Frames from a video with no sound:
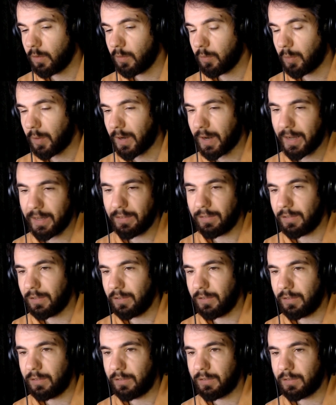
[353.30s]

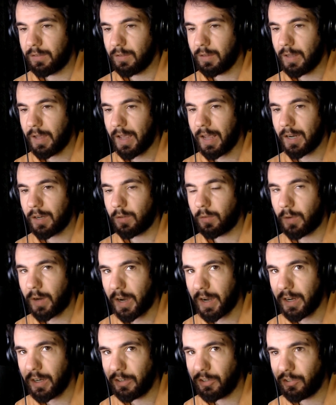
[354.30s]
places out of
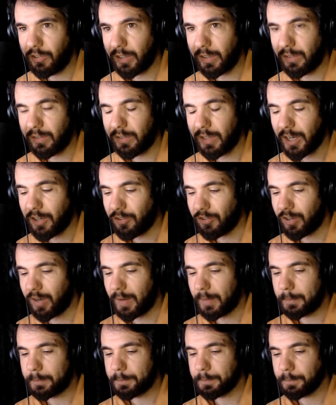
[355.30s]
range,
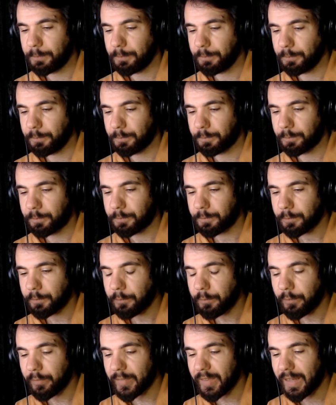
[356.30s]
etc.,
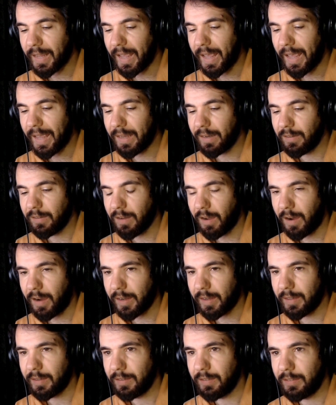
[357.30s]
and I
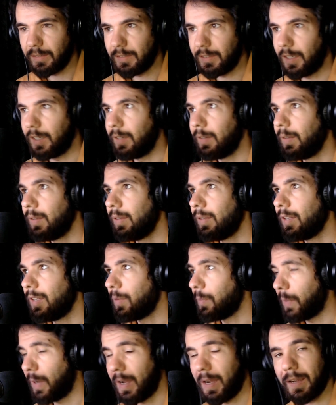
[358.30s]
can,
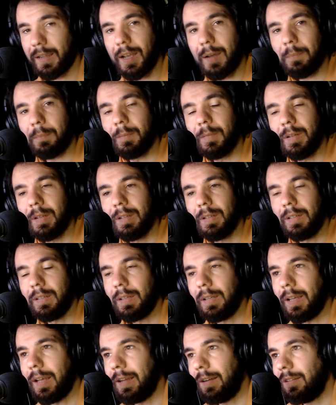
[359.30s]
park up
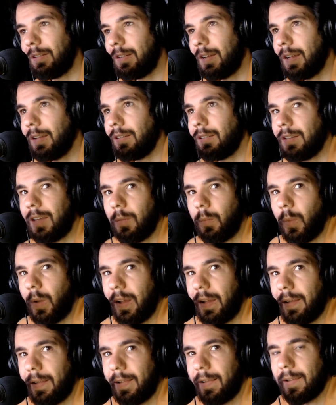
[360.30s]
and stay
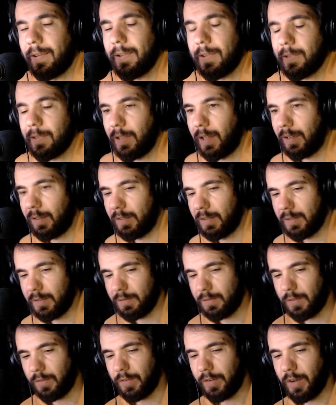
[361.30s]
somewhere like
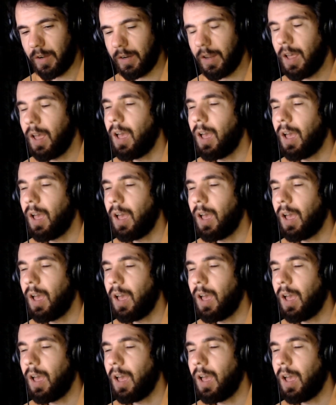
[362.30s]
for the night.